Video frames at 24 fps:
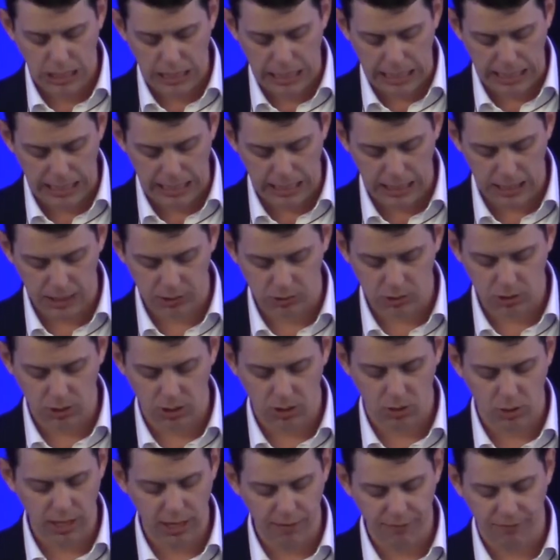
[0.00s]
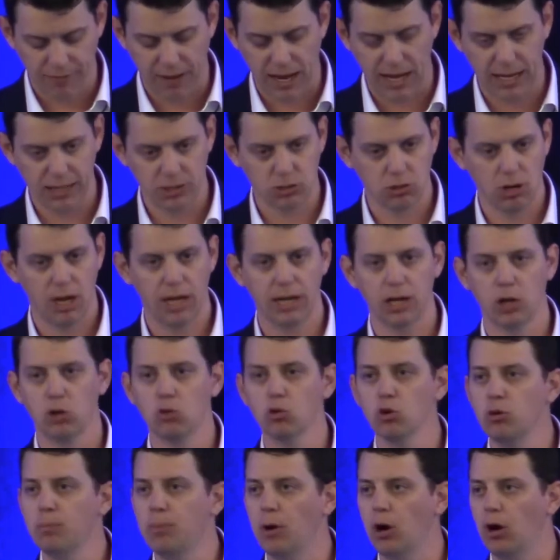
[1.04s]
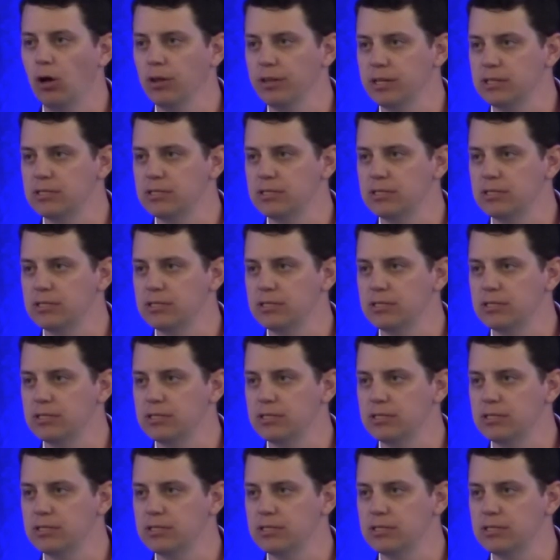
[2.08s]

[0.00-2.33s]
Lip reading: So if I try to group all